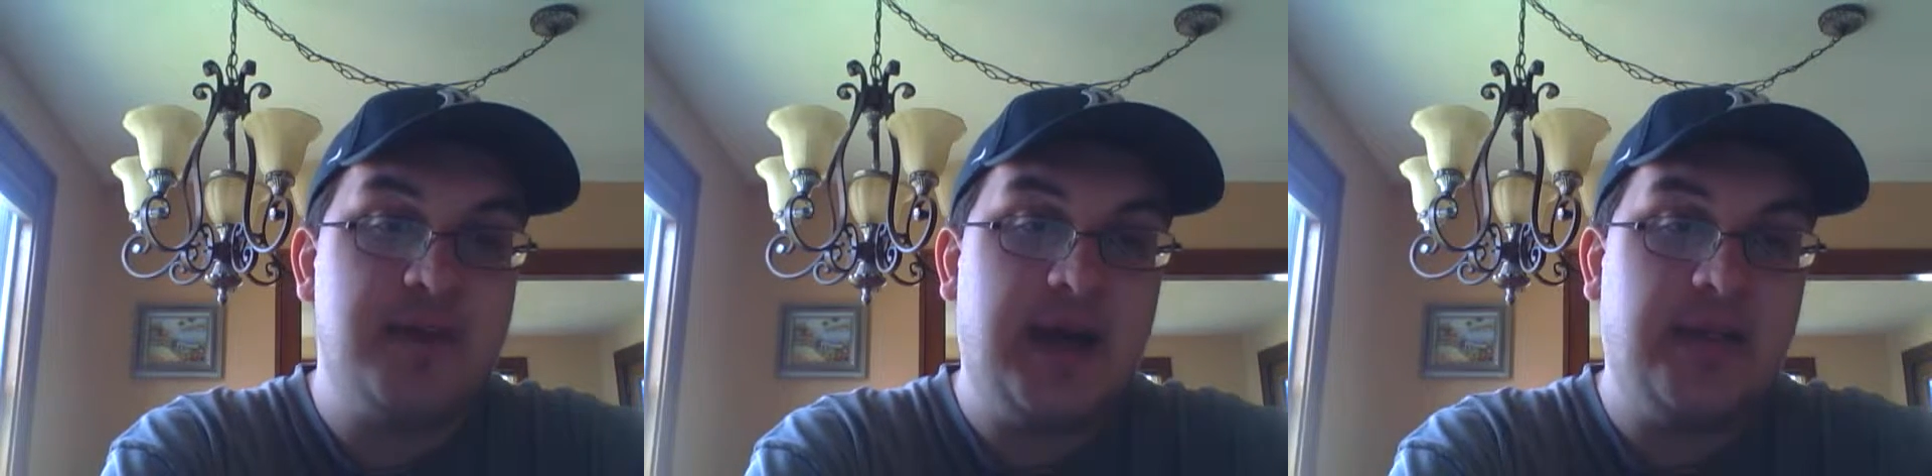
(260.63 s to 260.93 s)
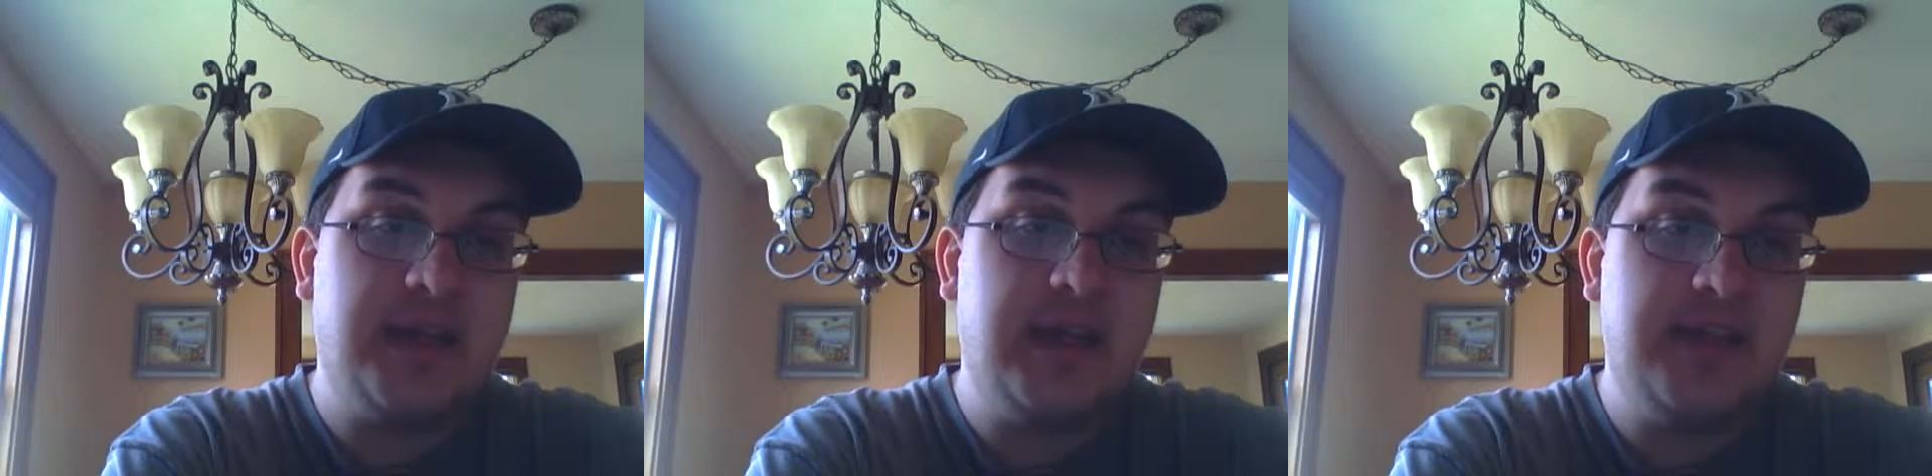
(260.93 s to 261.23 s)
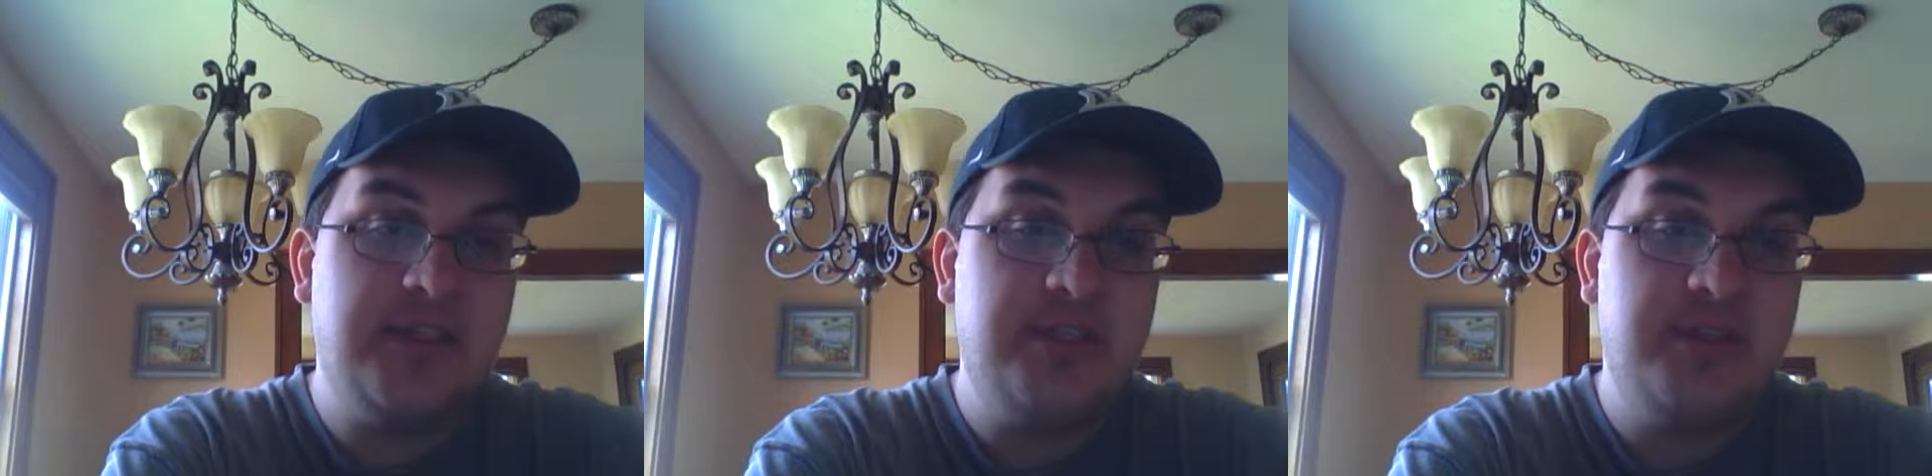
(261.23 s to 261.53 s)

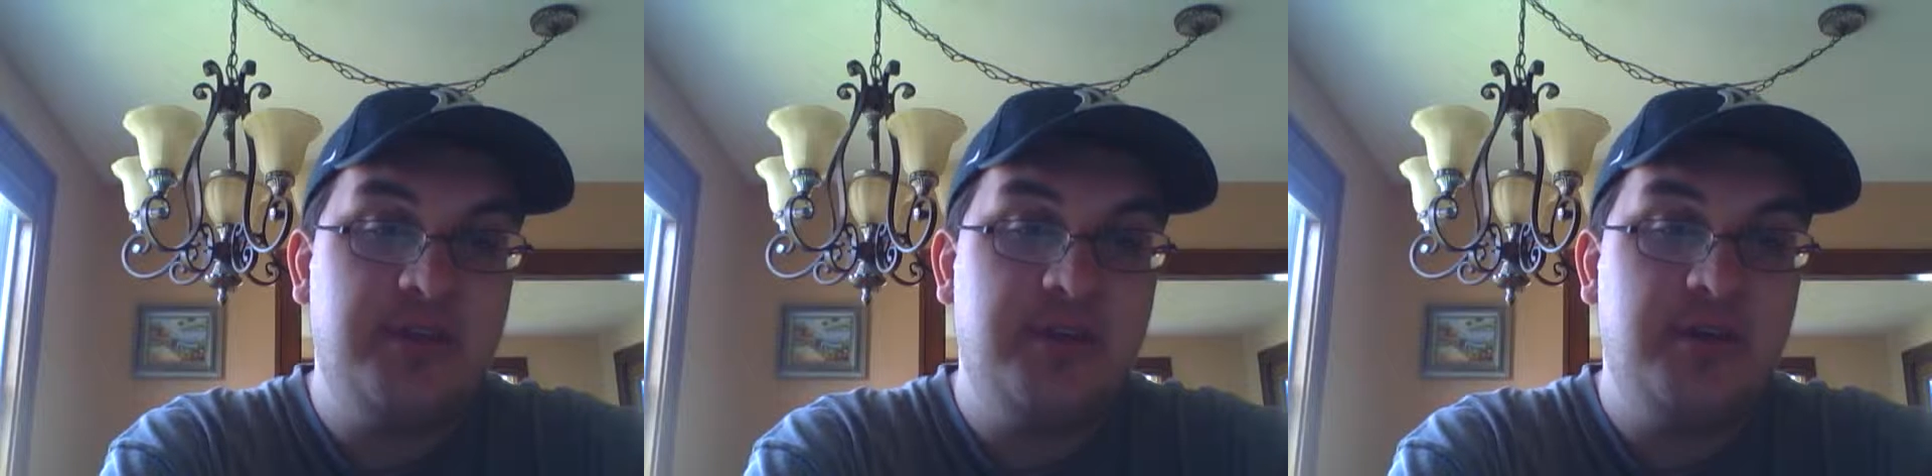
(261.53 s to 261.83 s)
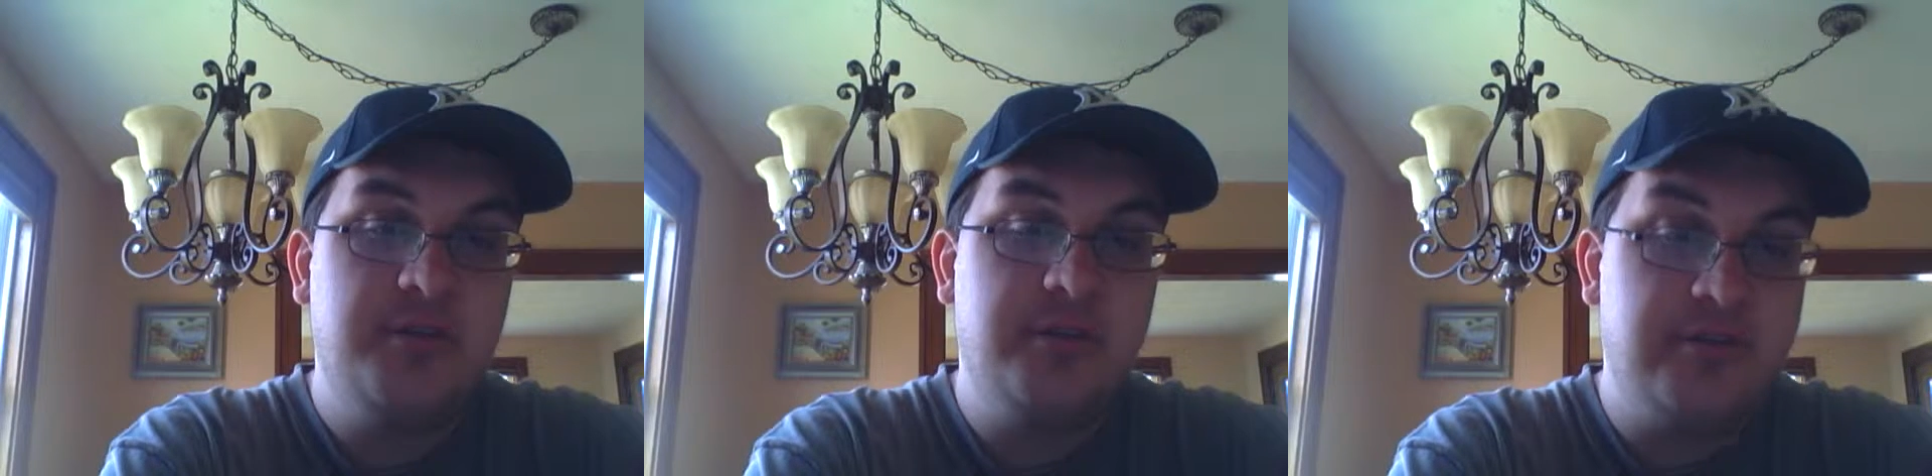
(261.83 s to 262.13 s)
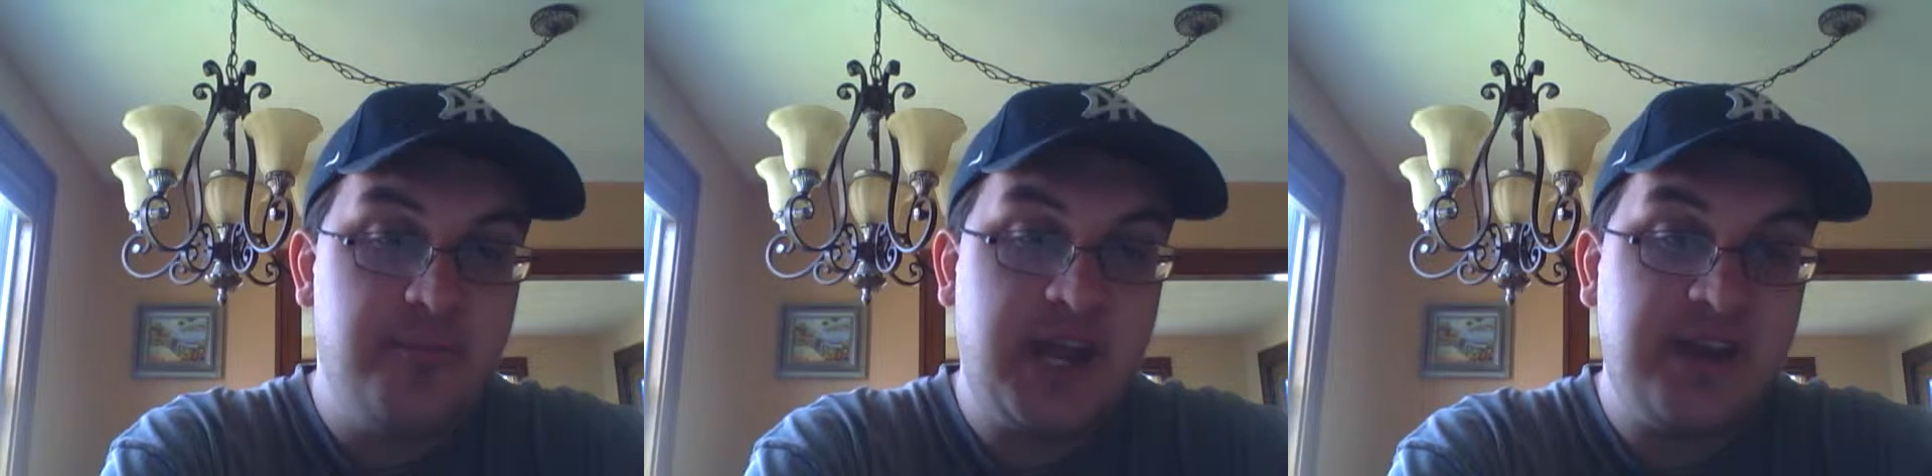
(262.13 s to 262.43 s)
Malekith,
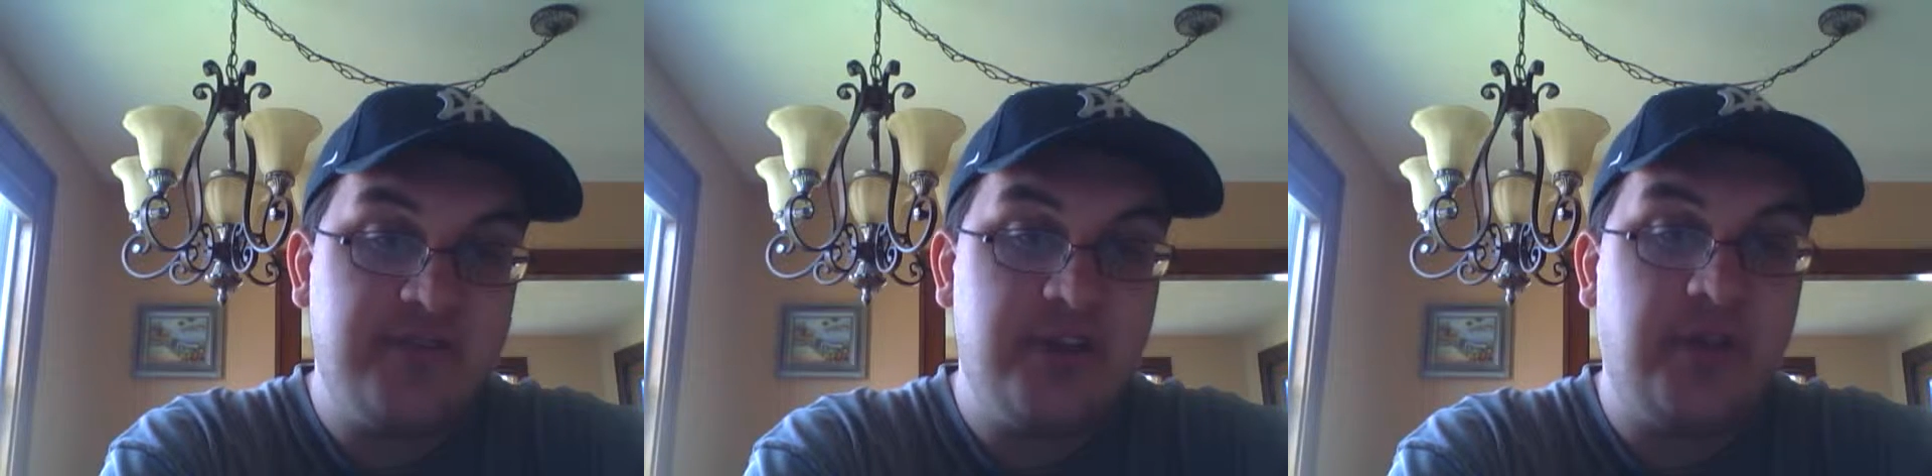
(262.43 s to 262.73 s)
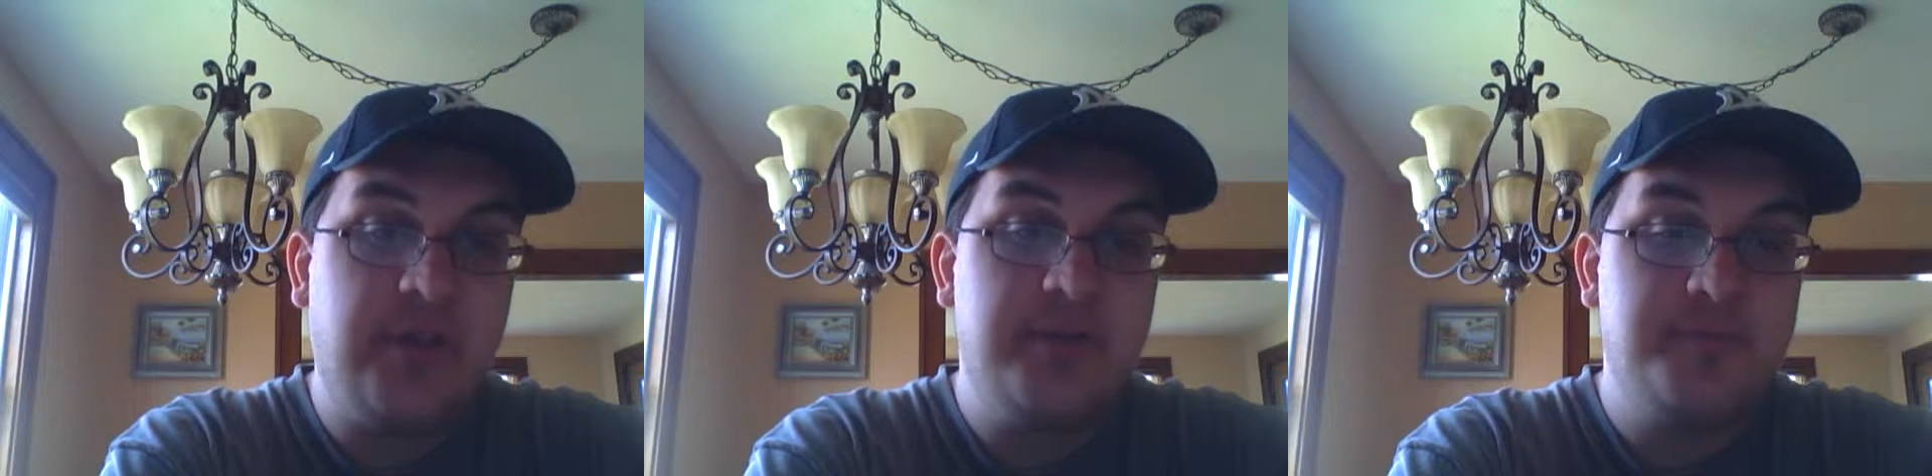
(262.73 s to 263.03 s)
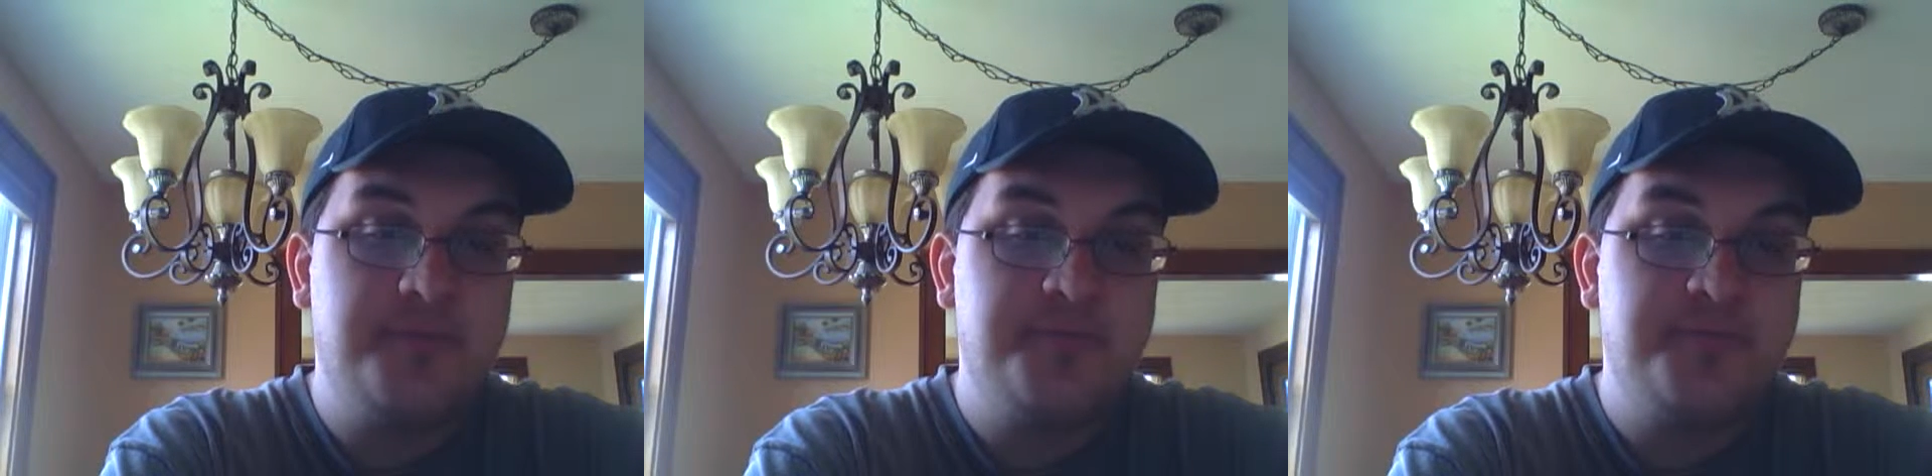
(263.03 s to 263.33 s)
the main villain.